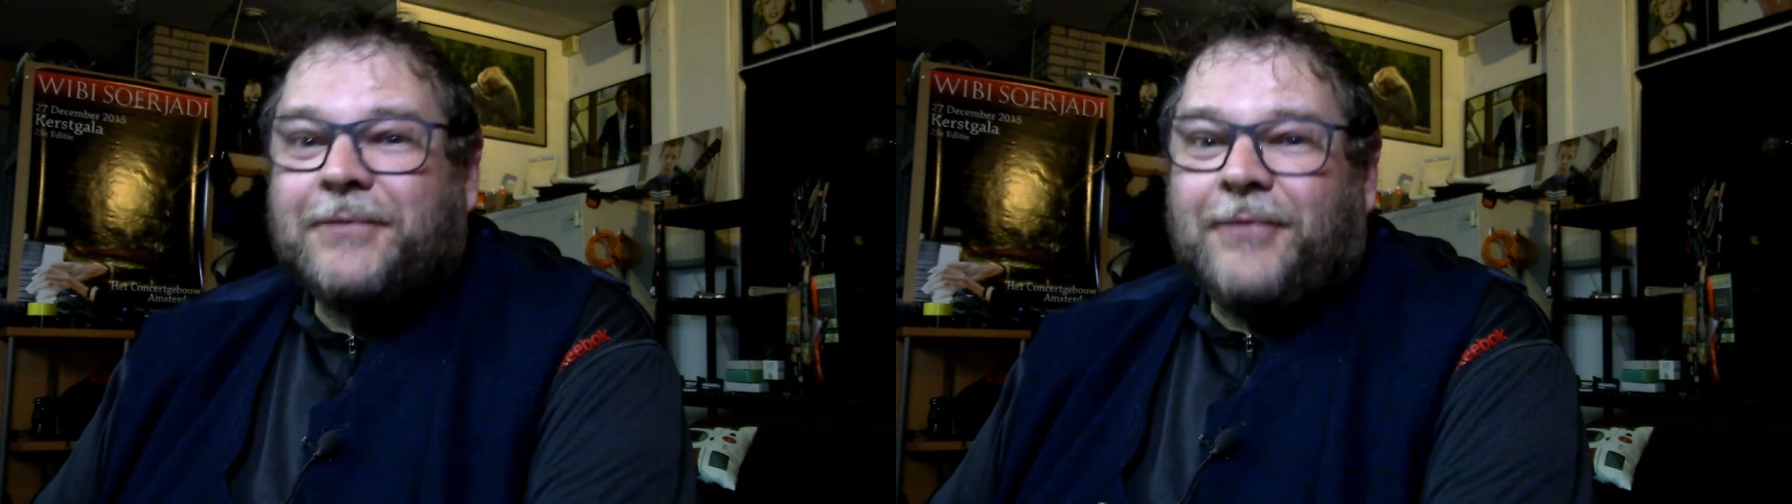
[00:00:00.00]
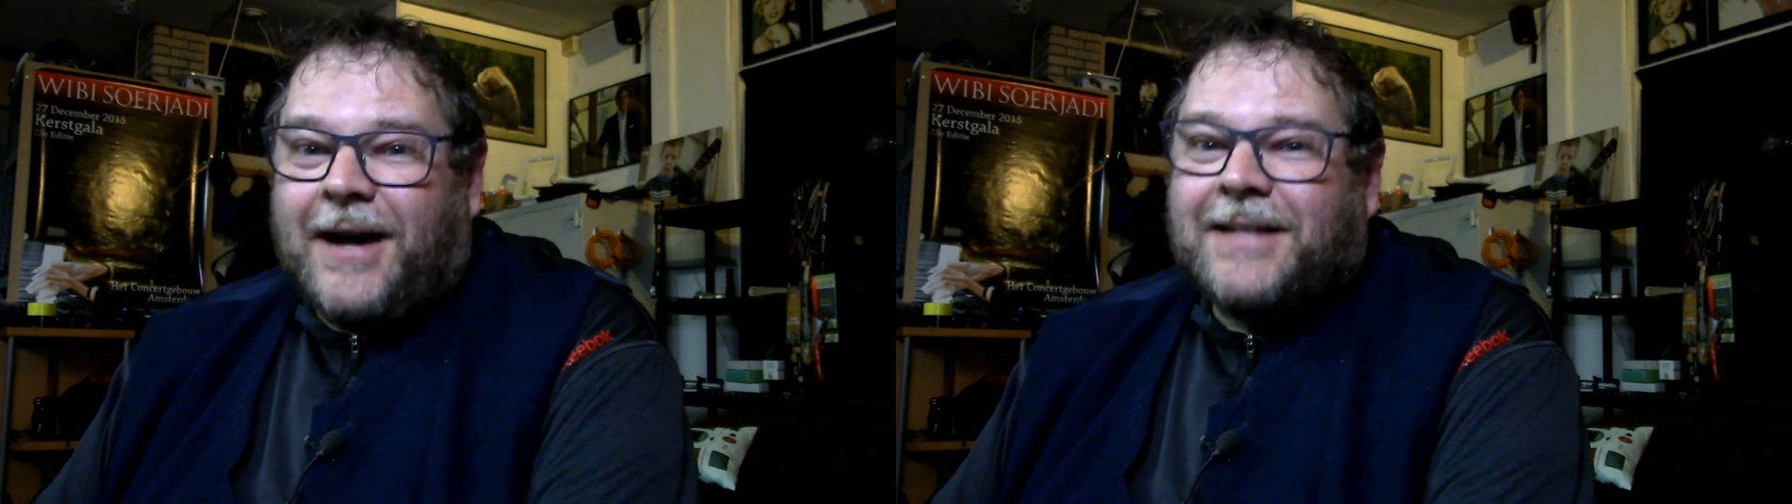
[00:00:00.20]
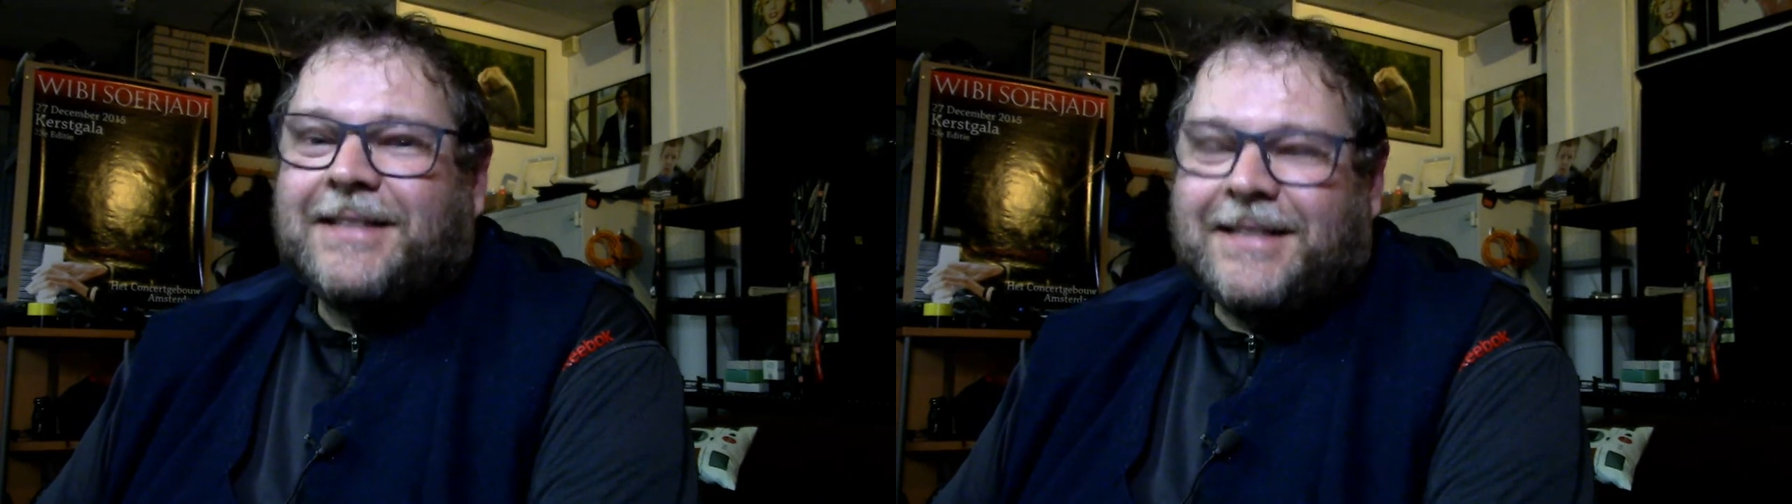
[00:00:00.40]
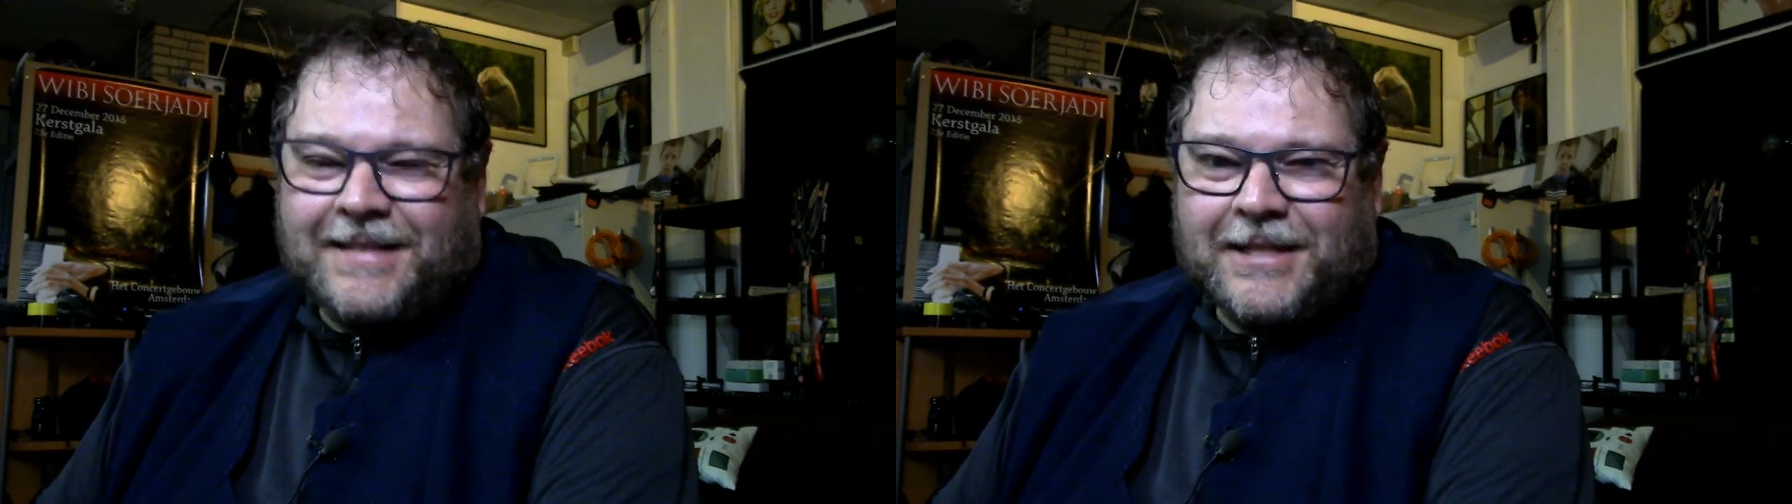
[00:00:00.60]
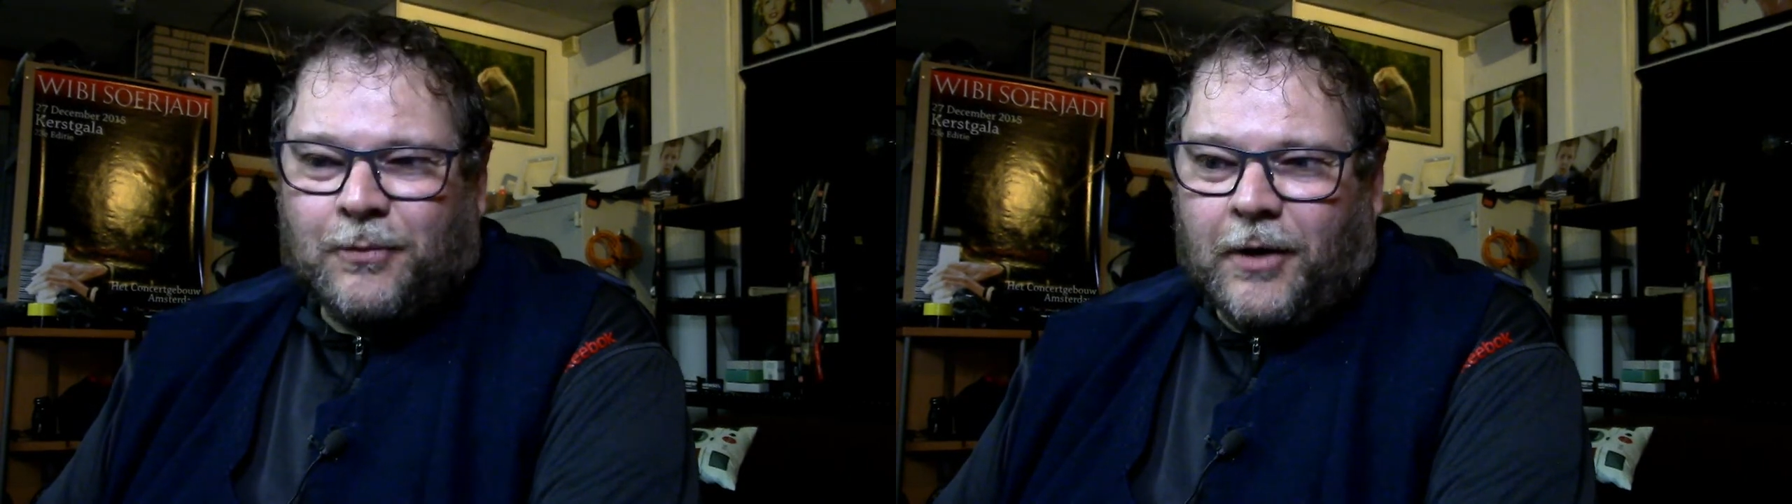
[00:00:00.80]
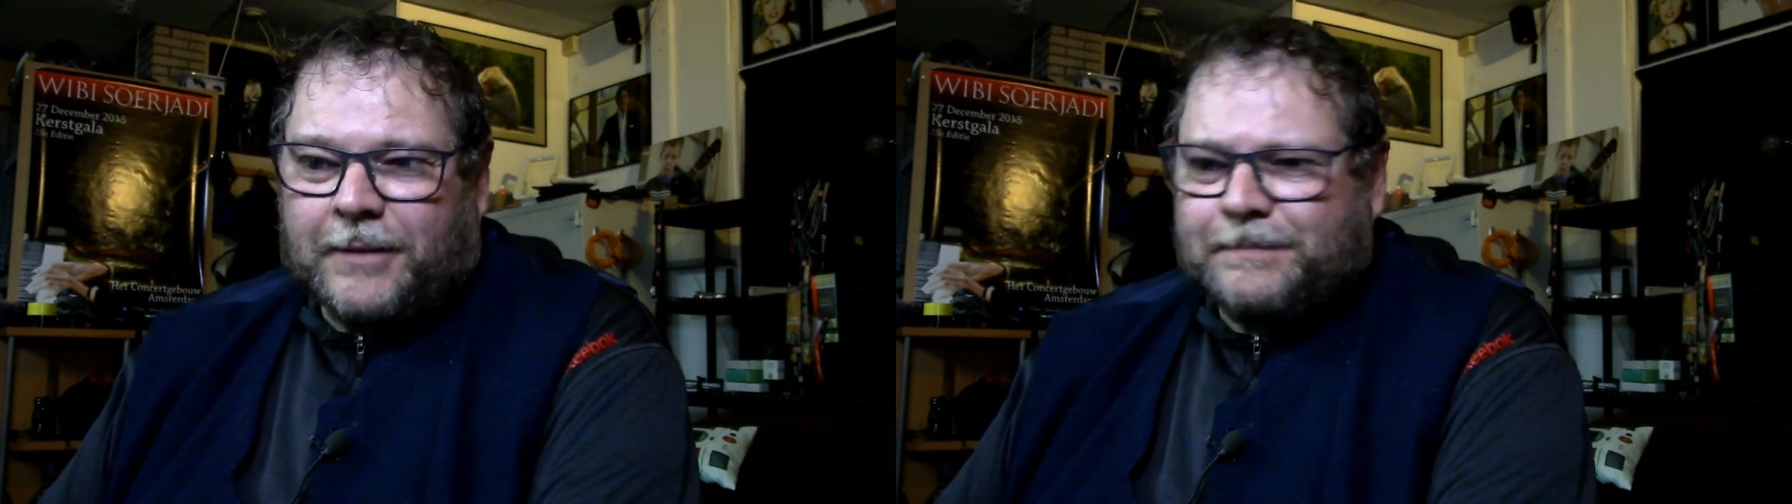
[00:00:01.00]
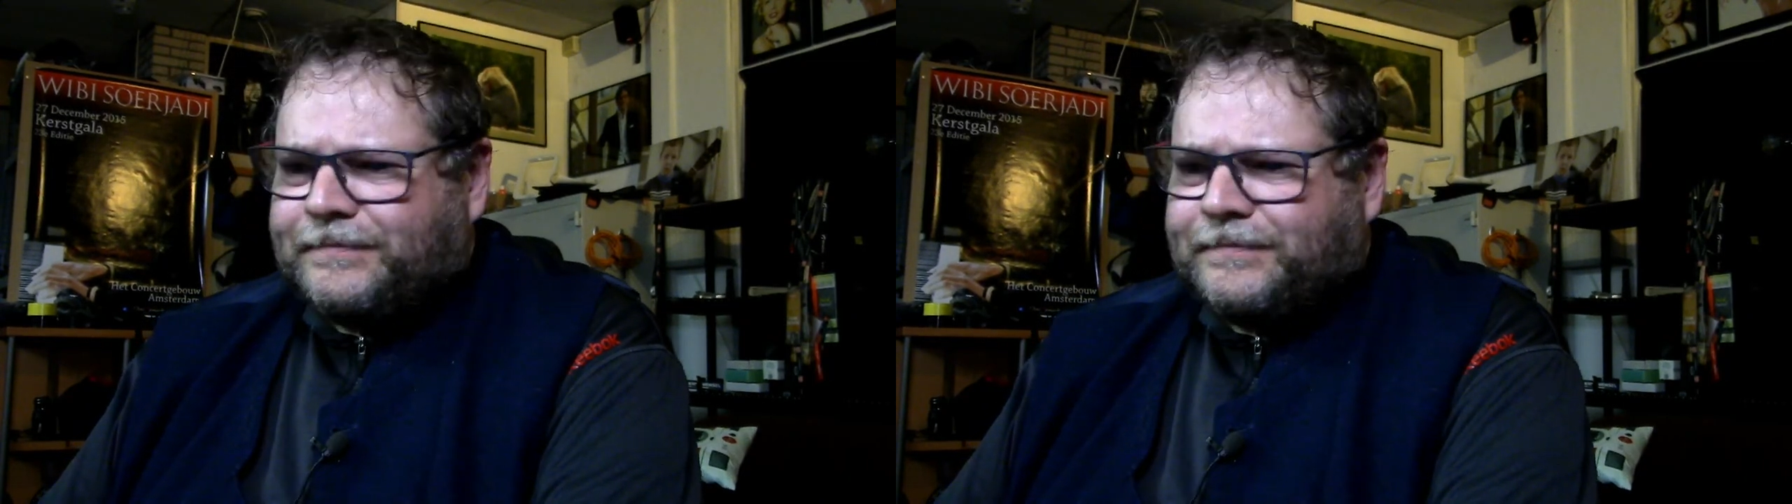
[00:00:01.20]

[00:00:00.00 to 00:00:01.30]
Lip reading: fast as this one.